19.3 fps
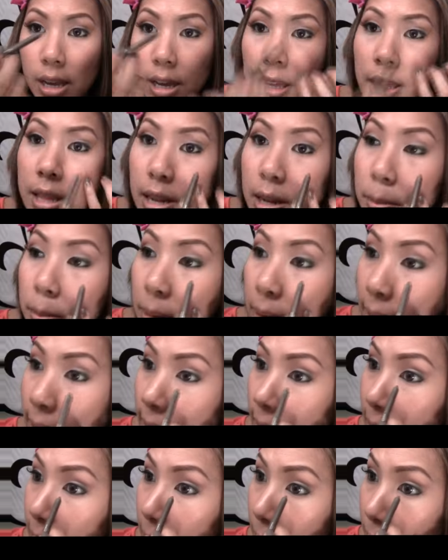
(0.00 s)
and then apply
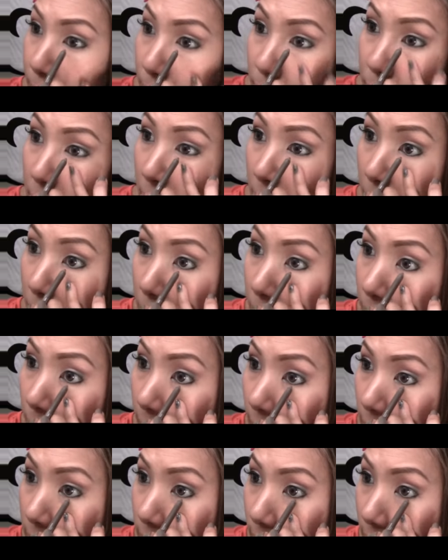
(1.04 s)
it um, to the lower
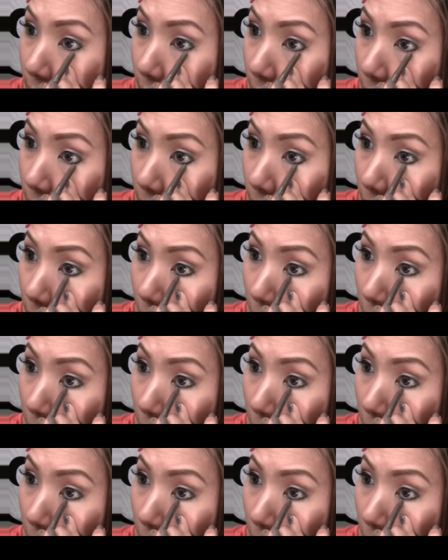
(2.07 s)
lash line.